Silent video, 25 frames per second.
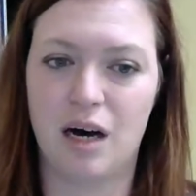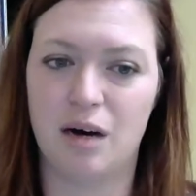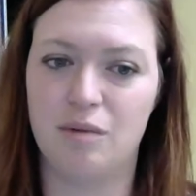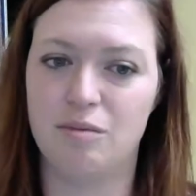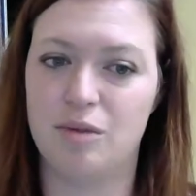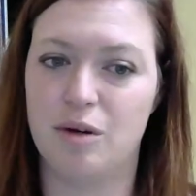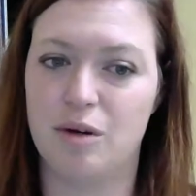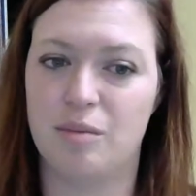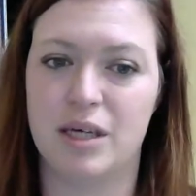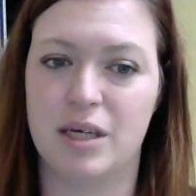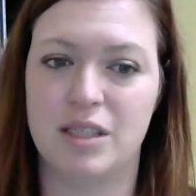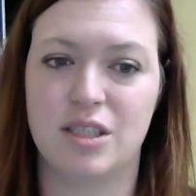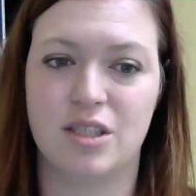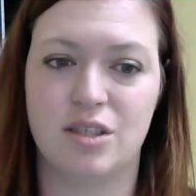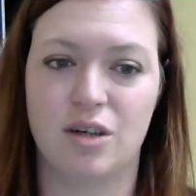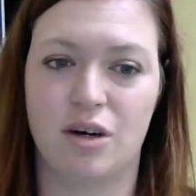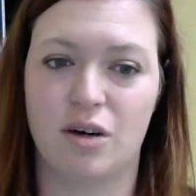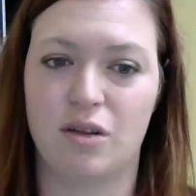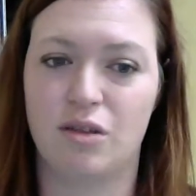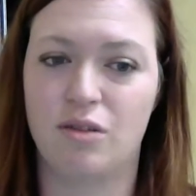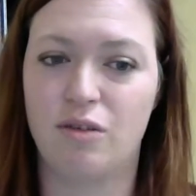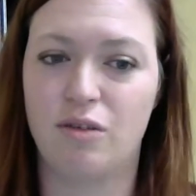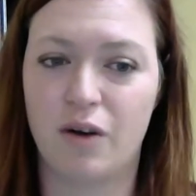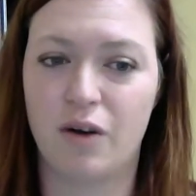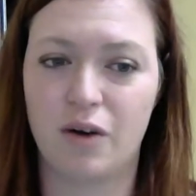We might
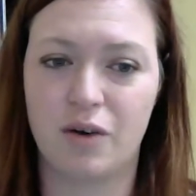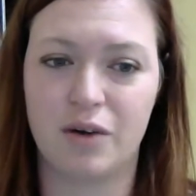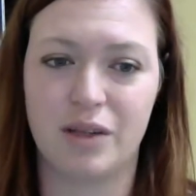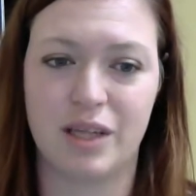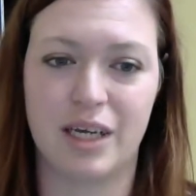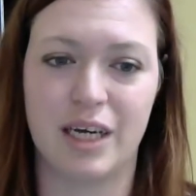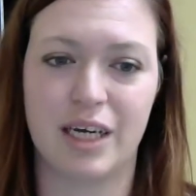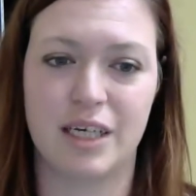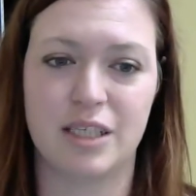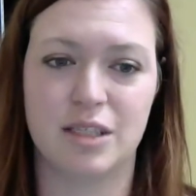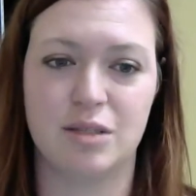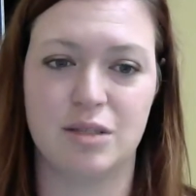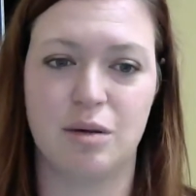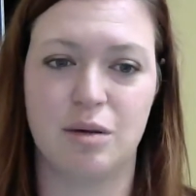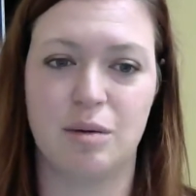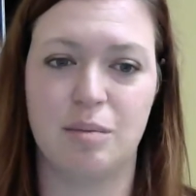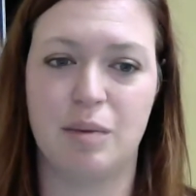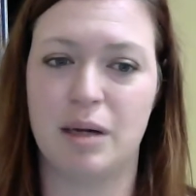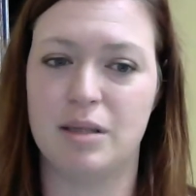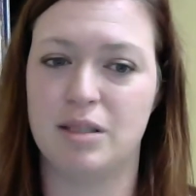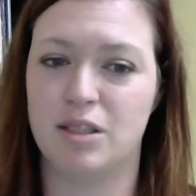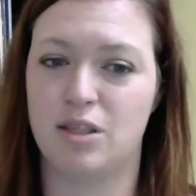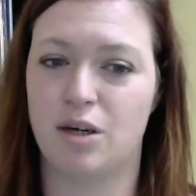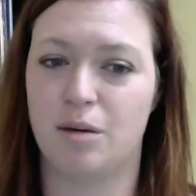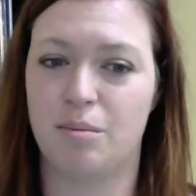start throwing things. We
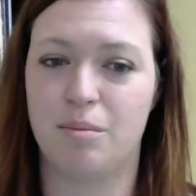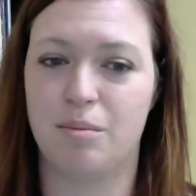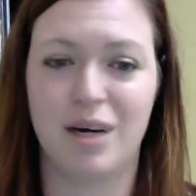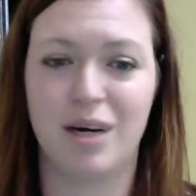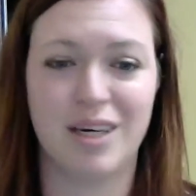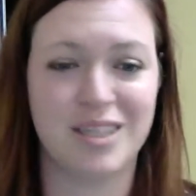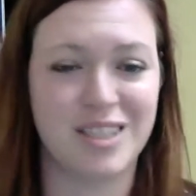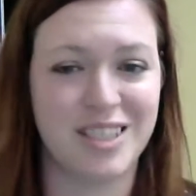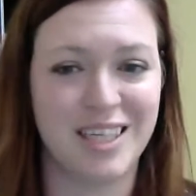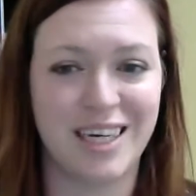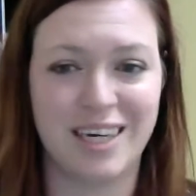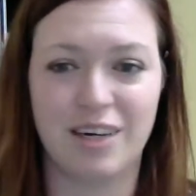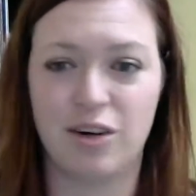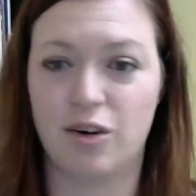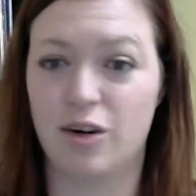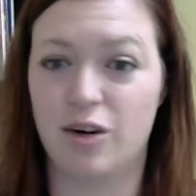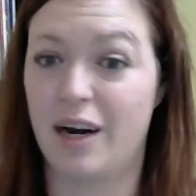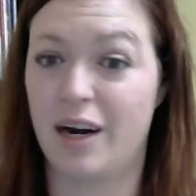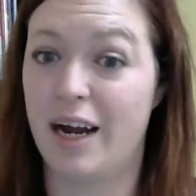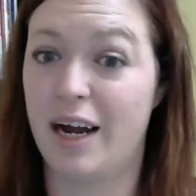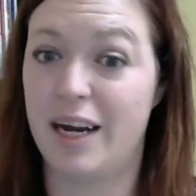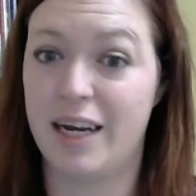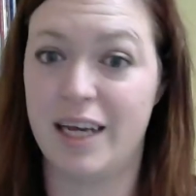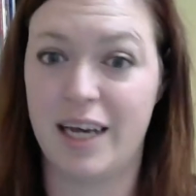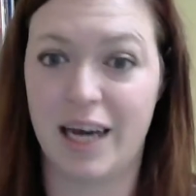might start punching or
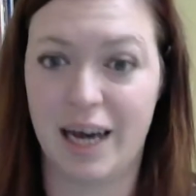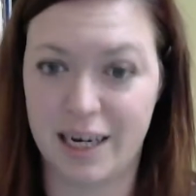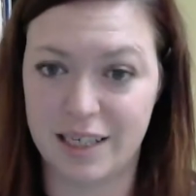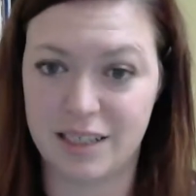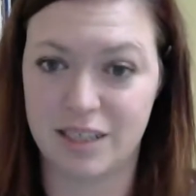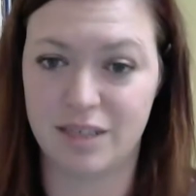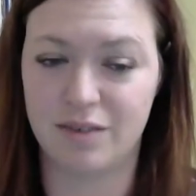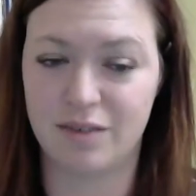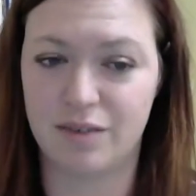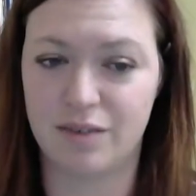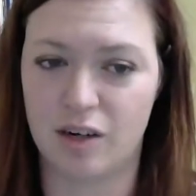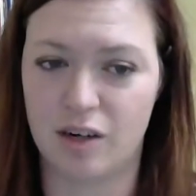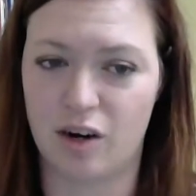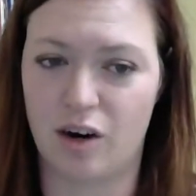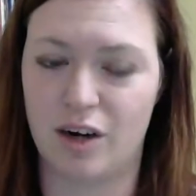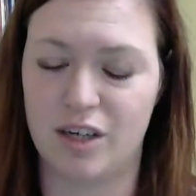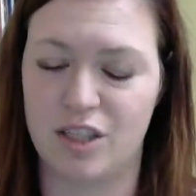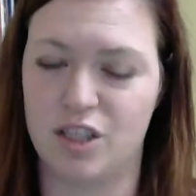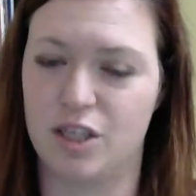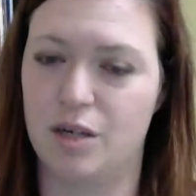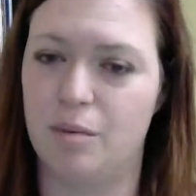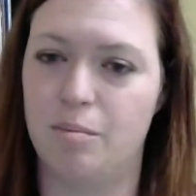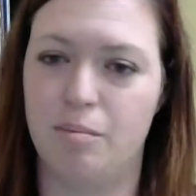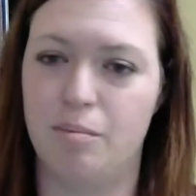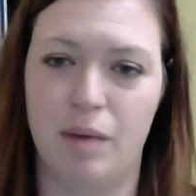any act of
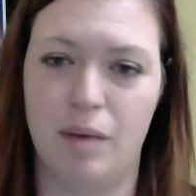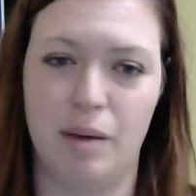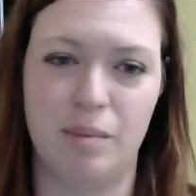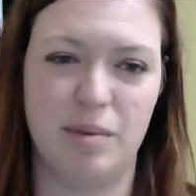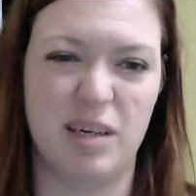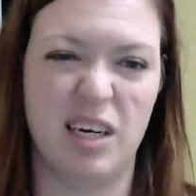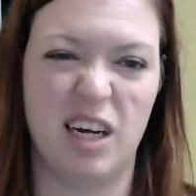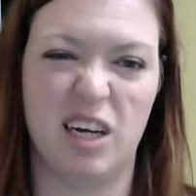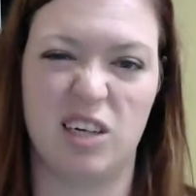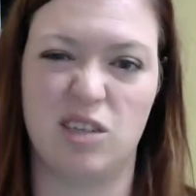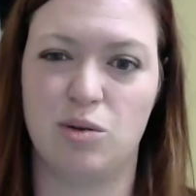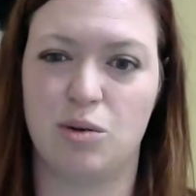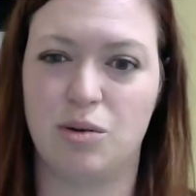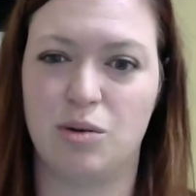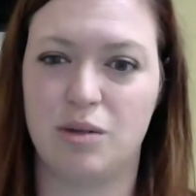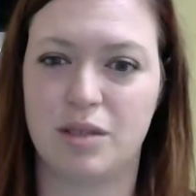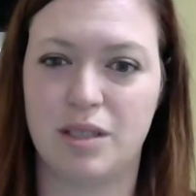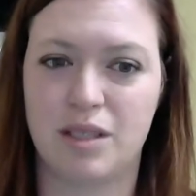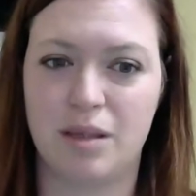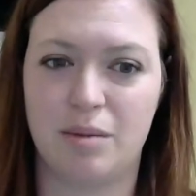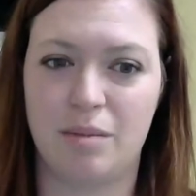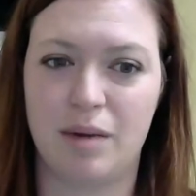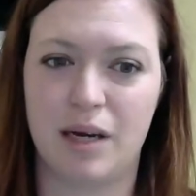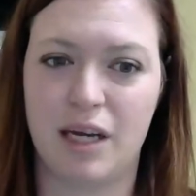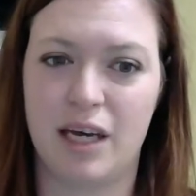aggression, maybe not towards
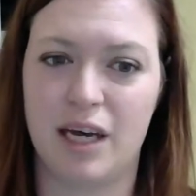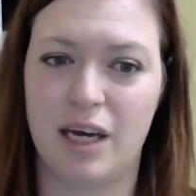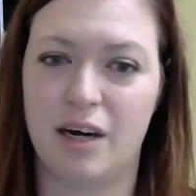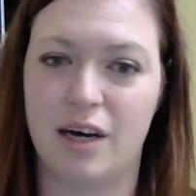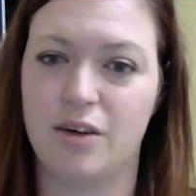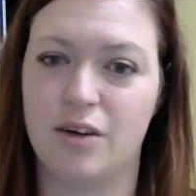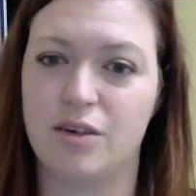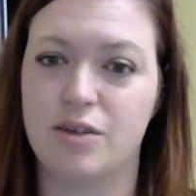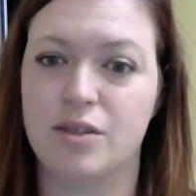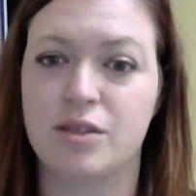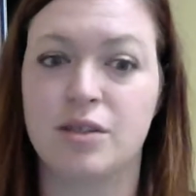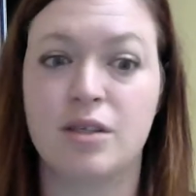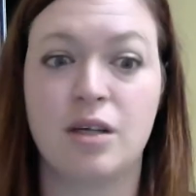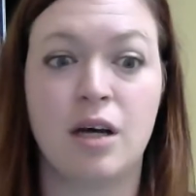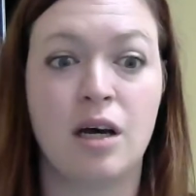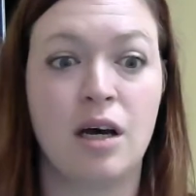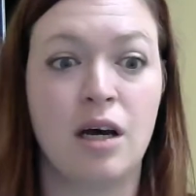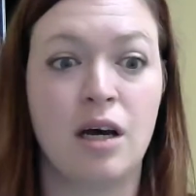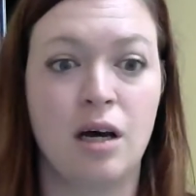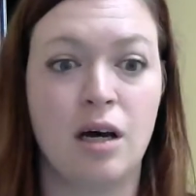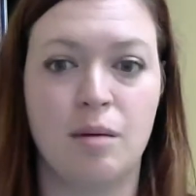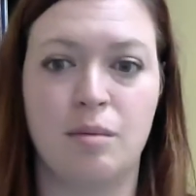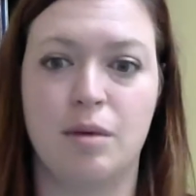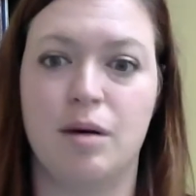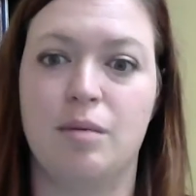somebody else,
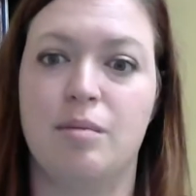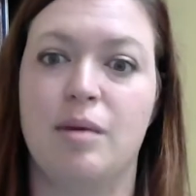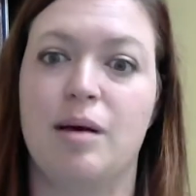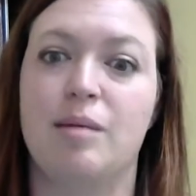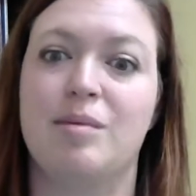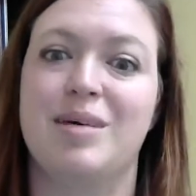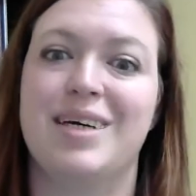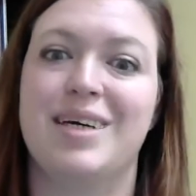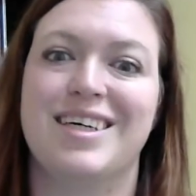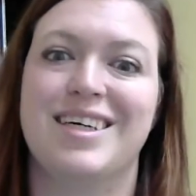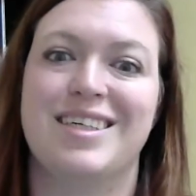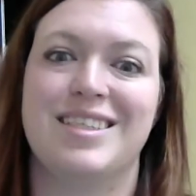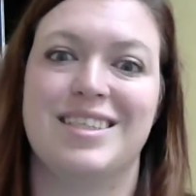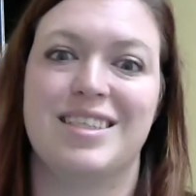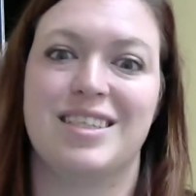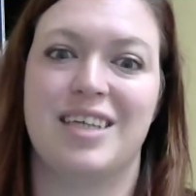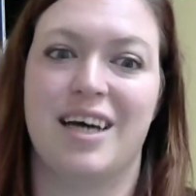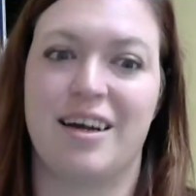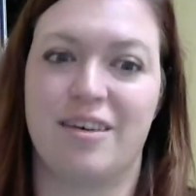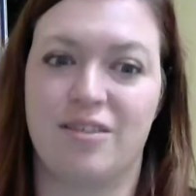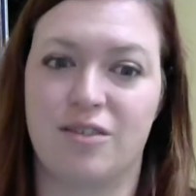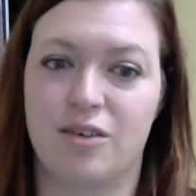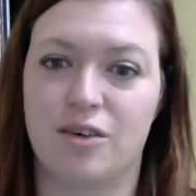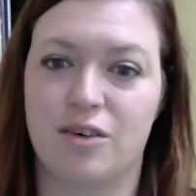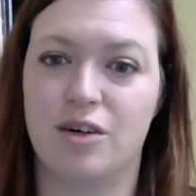but maybe in
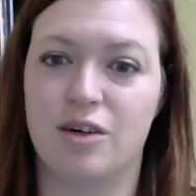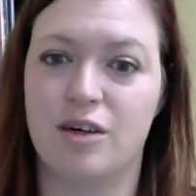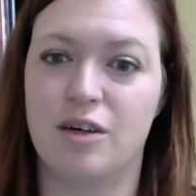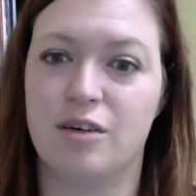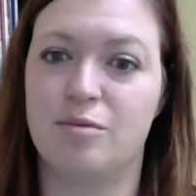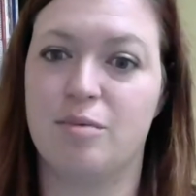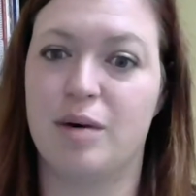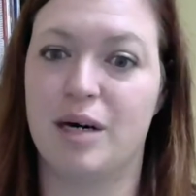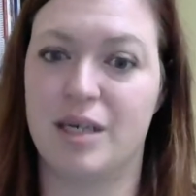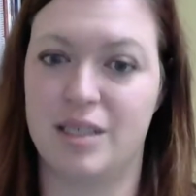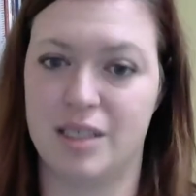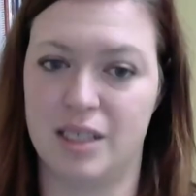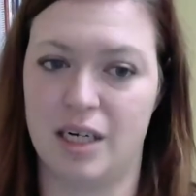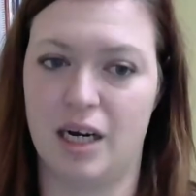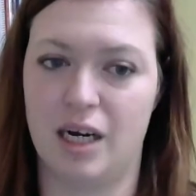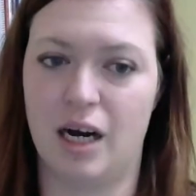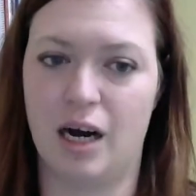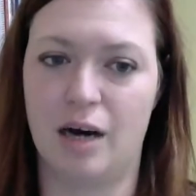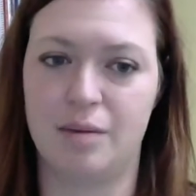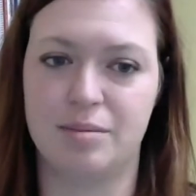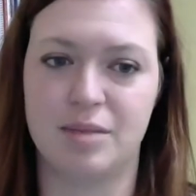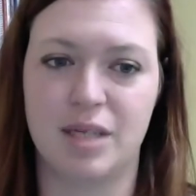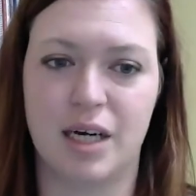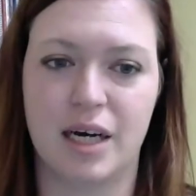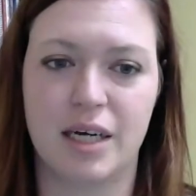general of punching
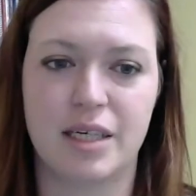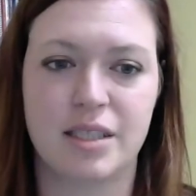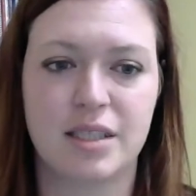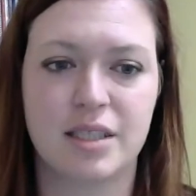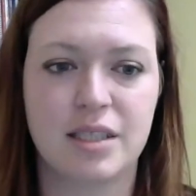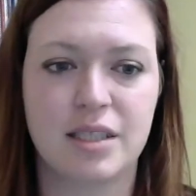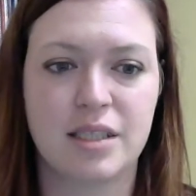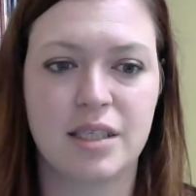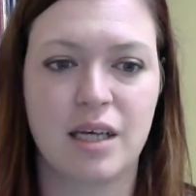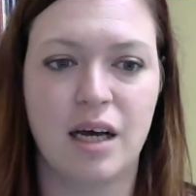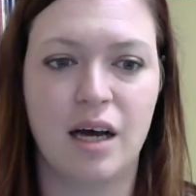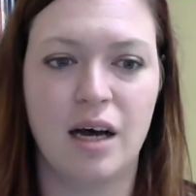objects.